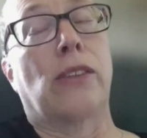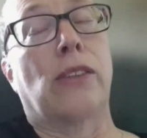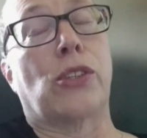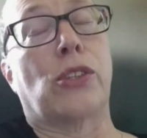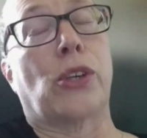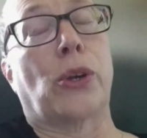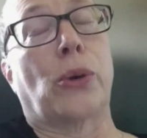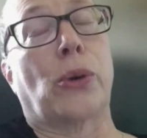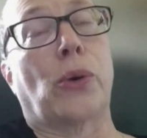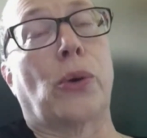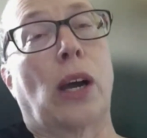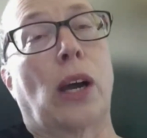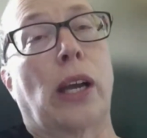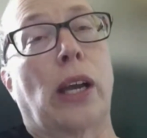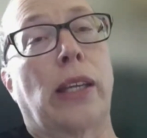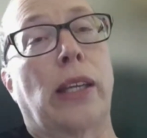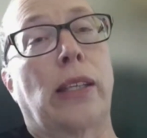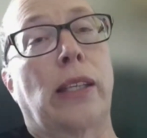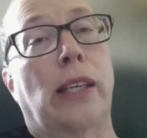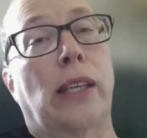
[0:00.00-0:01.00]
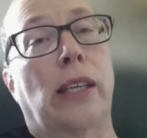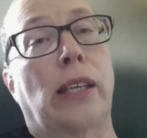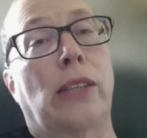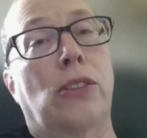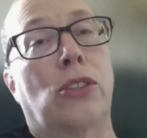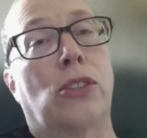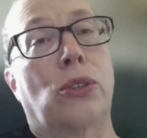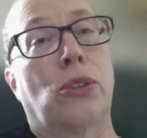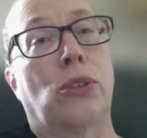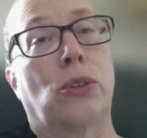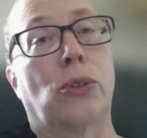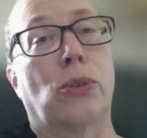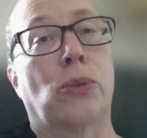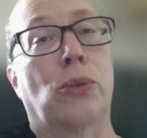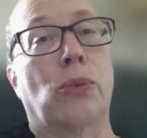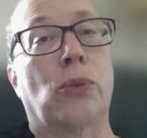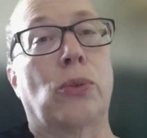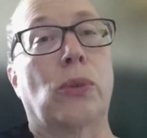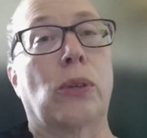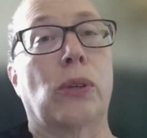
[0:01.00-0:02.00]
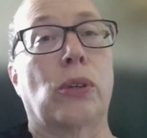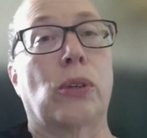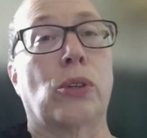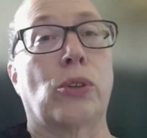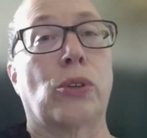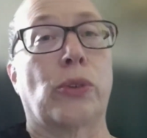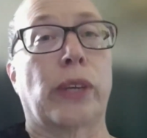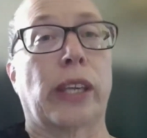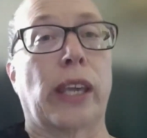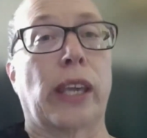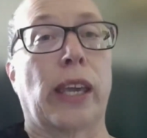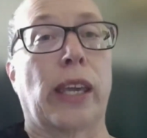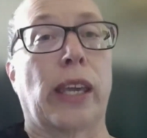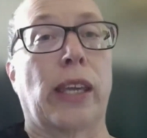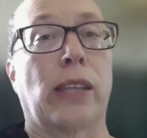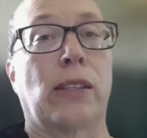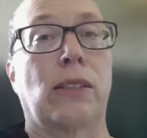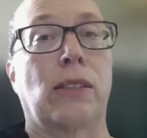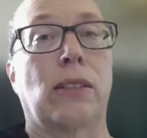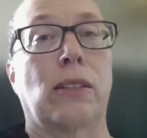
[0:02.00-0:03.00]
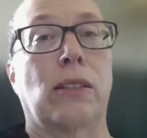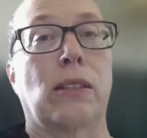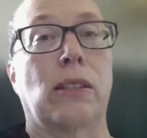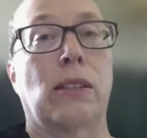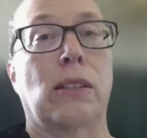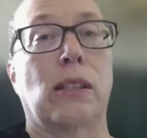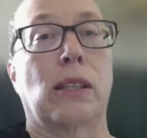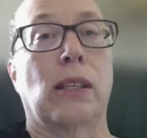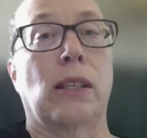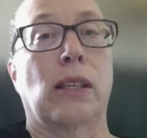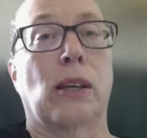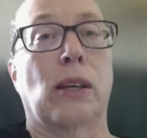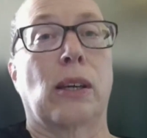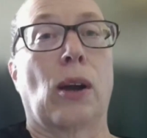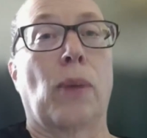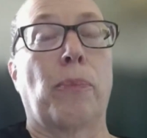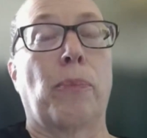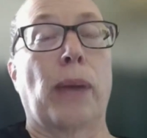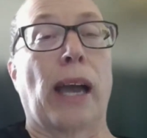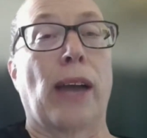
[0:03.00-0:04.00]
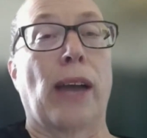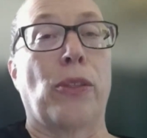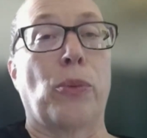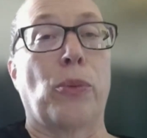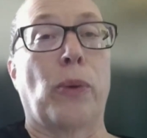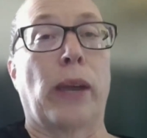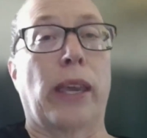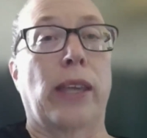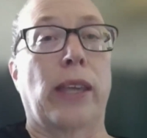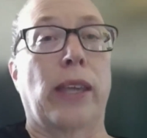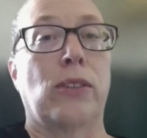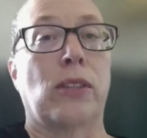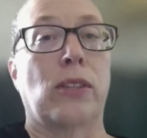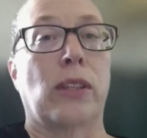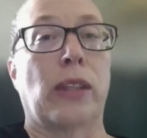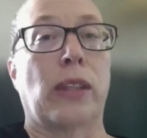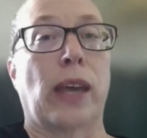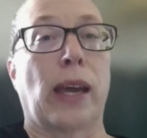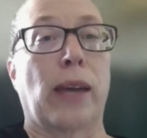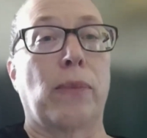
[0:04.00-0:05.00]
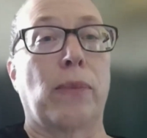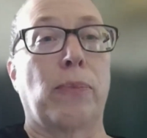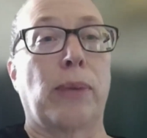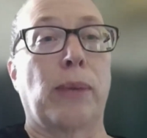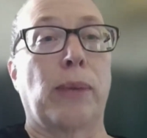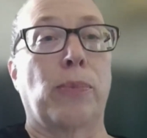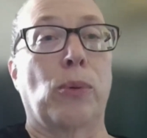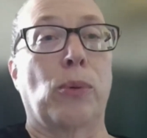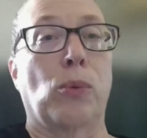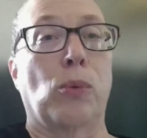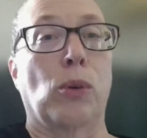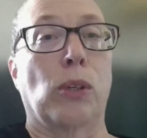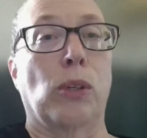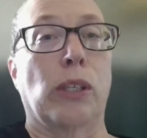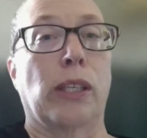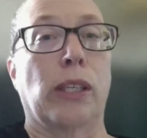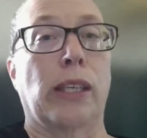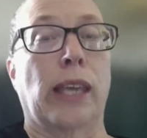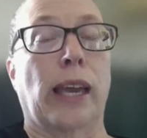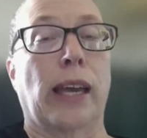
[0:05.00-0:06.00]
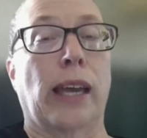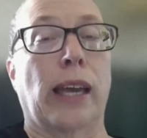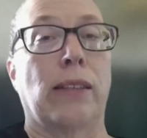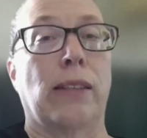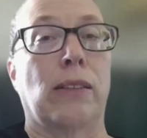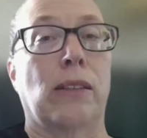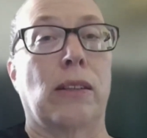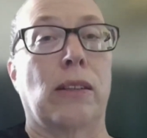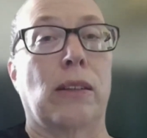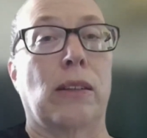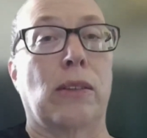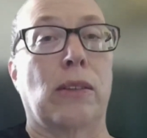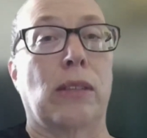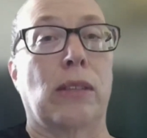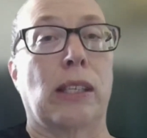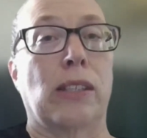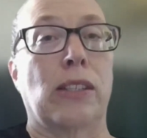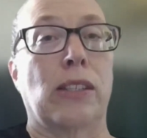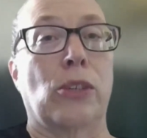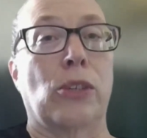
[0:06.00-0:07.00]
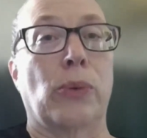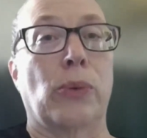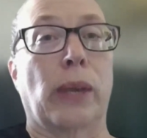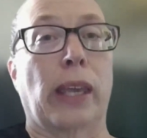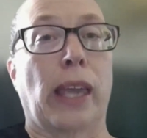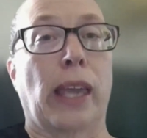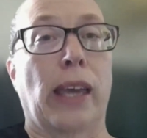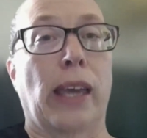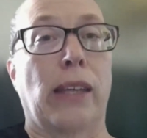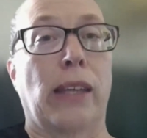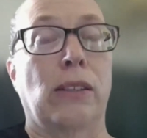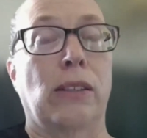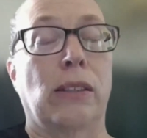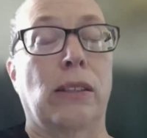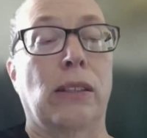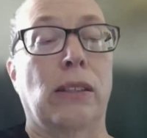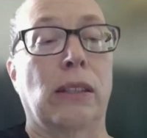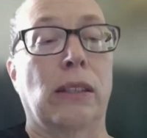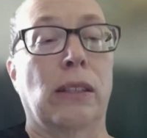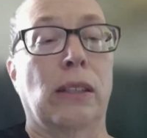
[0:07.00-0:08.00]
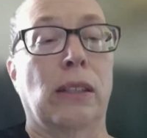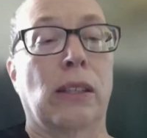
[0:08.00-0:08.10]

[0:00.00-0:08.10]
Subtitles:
And so I need to create pathways that people will get continuing ed.